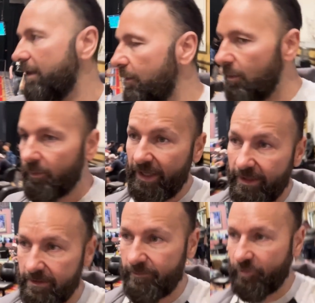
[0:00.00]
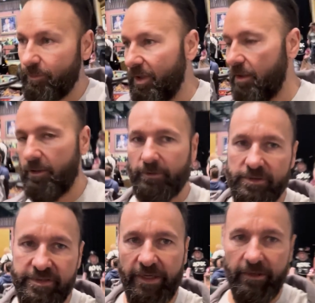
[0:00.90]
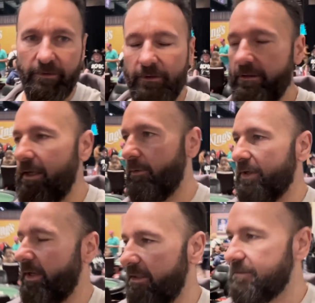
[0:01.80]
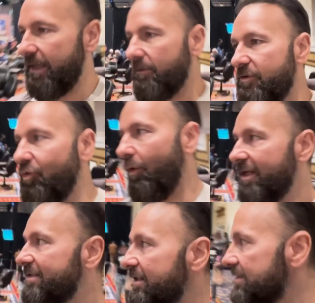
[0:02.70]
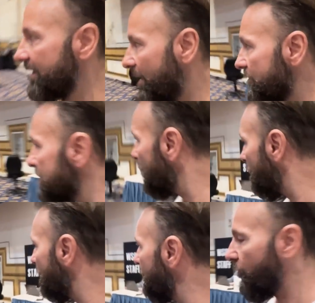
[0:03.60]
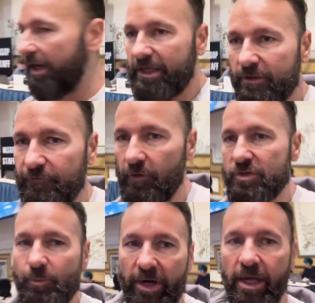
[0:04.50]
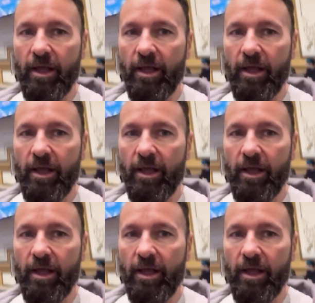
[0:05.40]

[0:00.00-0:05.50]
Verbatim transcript: right, well, we had it up to about 110. Now we got it down to 26,000 going on break in the first break.